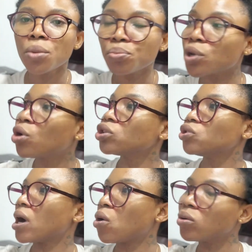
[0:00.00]
because
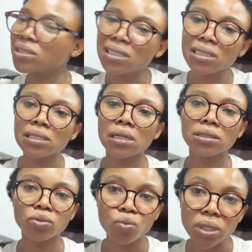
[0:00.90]
you are
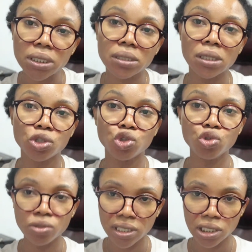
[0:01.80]
consistent with its
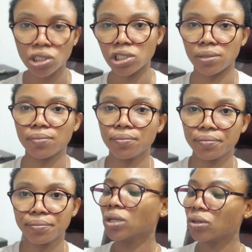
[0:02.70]
usage.
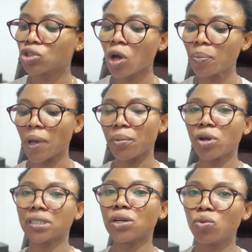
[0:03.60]
So I'll stop here
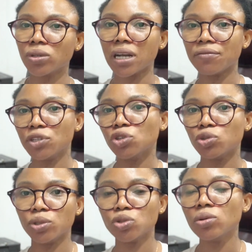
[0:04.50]
because I don't want our video to
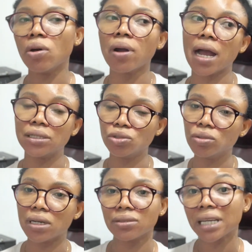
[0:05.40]
be too long. And you know
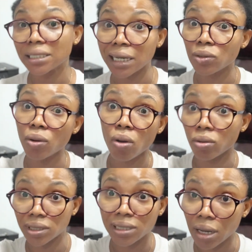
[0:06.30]
now data don't
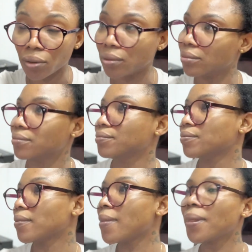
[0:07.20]
cost now.
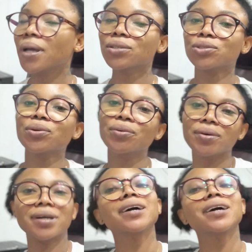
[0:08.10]
So